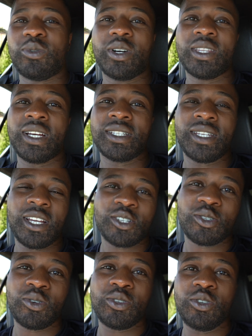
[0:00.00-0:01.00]
one that
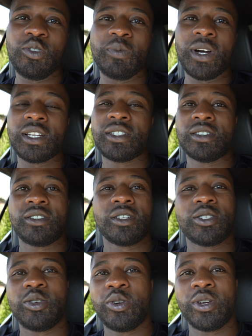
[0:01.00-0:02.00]
takes on new passers,
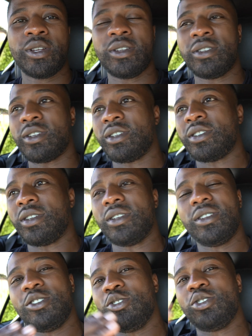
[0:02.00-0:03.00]
just do it.
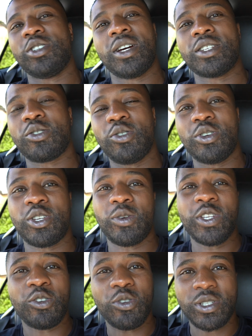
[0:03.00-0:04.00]
You just got to do
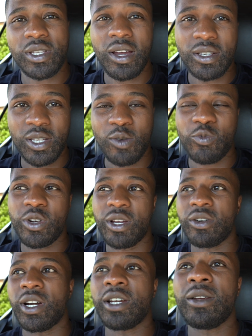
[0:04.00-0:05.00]
it. You got to start
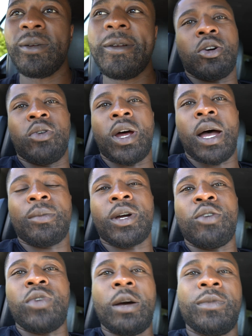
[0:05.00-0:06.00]
somewhere, right? Right, I'm
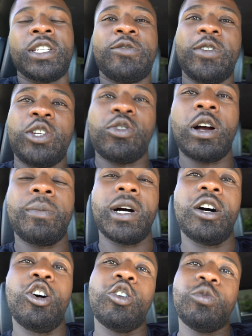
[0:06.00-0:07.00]
gonna wrap this video up.
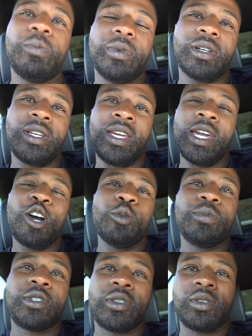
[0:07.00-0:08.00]
I hope it
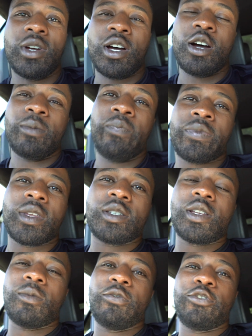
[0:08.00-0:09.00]
helped
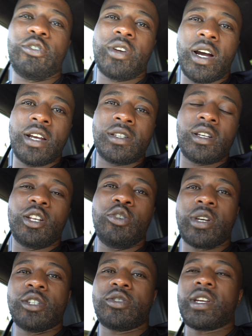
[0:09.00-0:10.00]
some of you guys
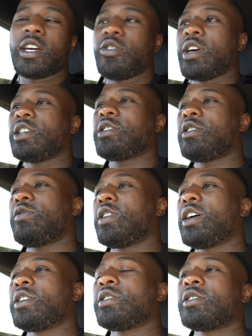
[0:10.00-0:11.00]
looking to get your HGV
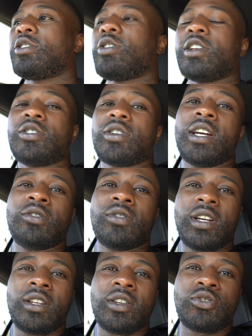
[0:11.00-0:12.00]
license, looking to get into
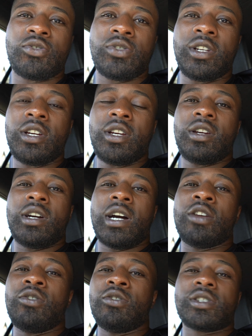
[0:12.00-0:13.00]
the industry.
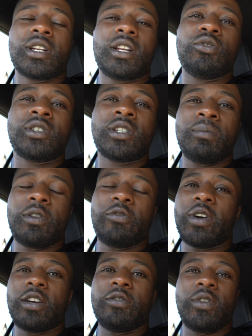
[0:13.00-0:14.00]
I know, just a little
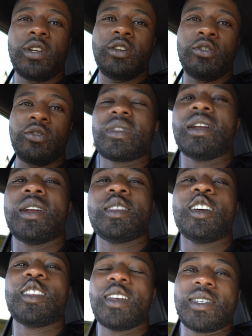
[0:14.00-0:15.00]
simplified video, and I
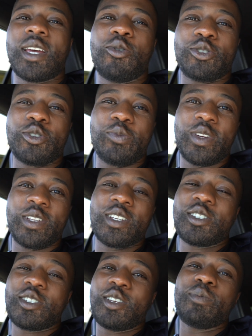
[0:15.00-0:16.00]
think that's how it should be.
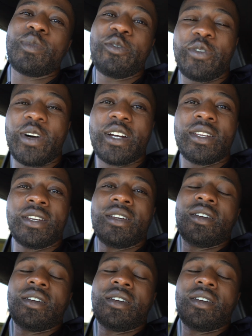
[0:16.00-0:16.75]
Just simplified